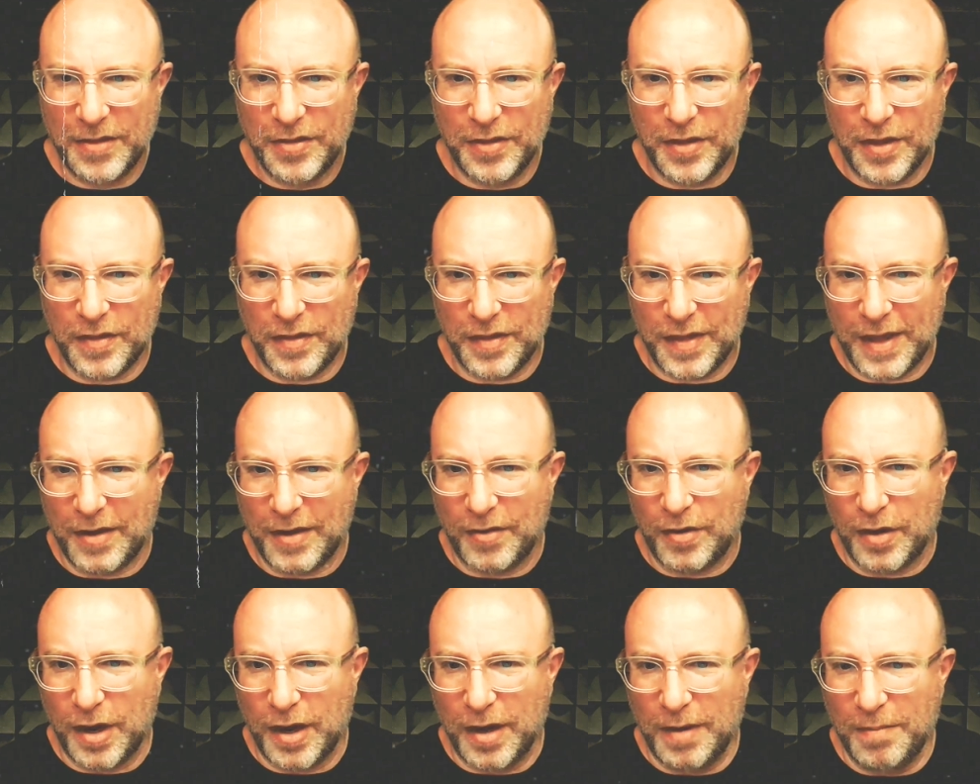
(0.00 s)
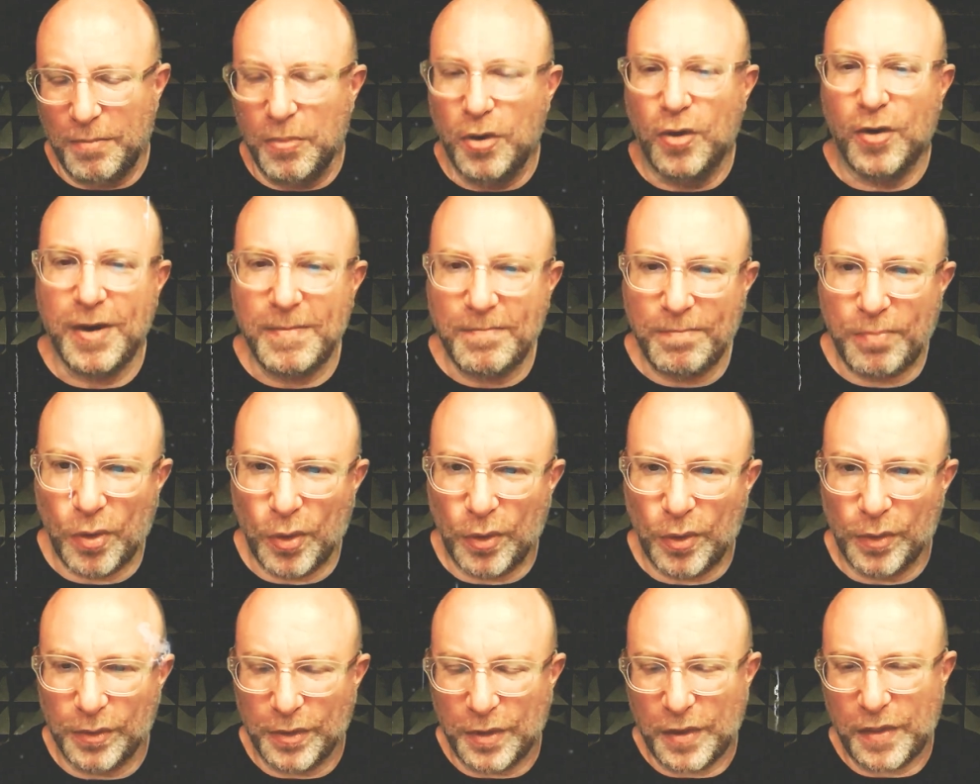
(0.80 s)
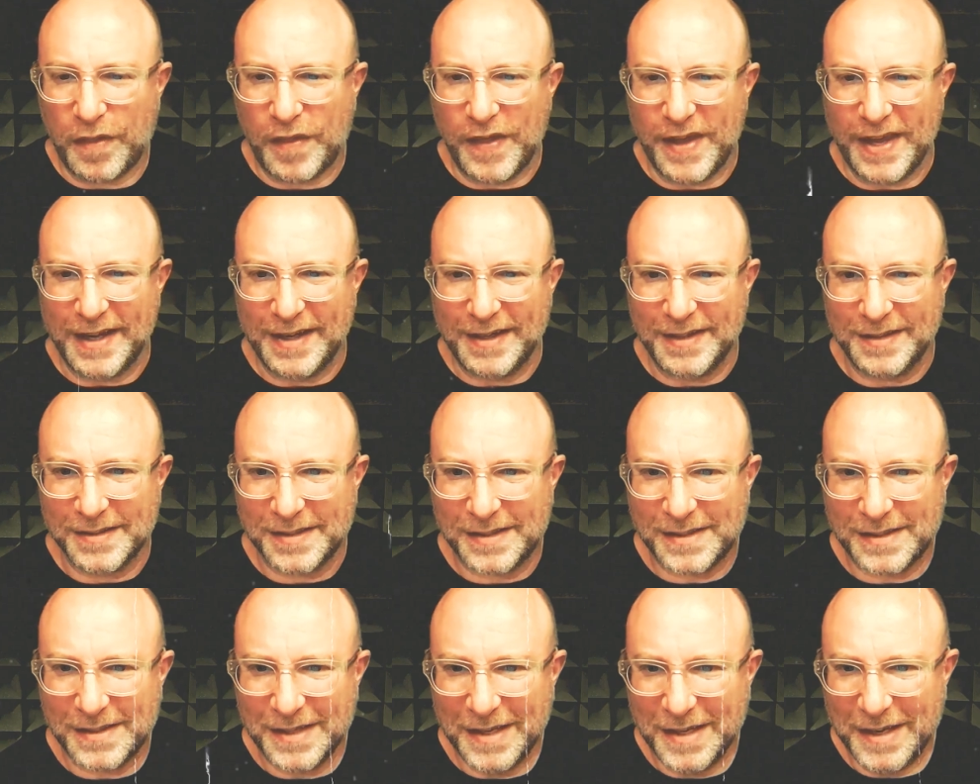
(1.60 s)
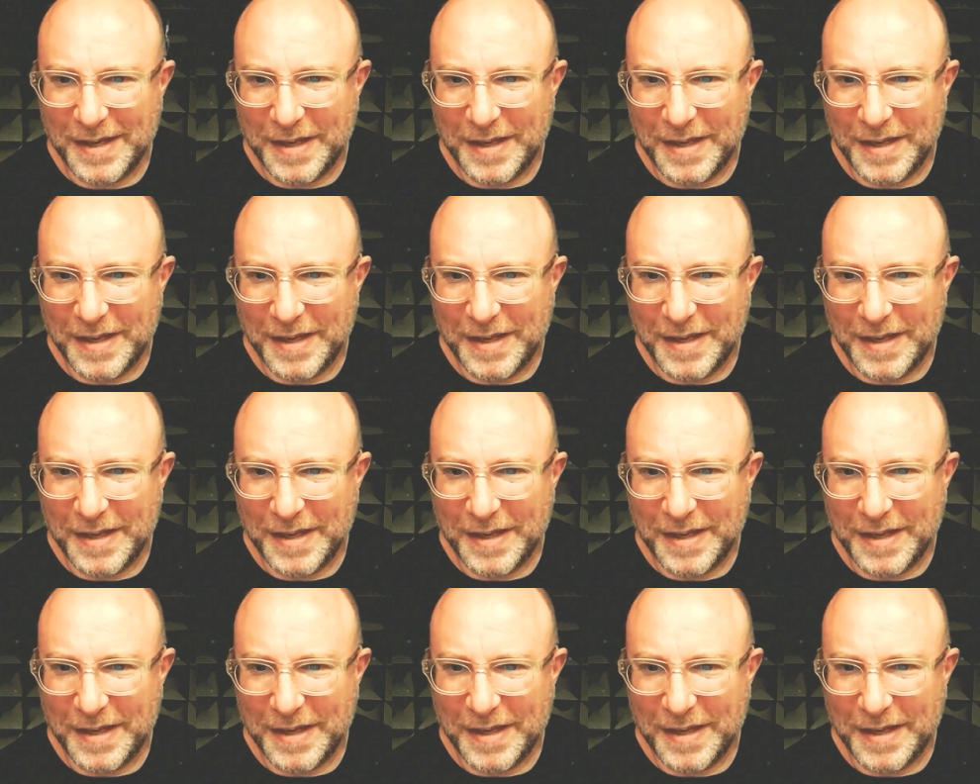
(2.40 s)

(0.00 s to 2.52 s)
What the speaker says: that there are more important things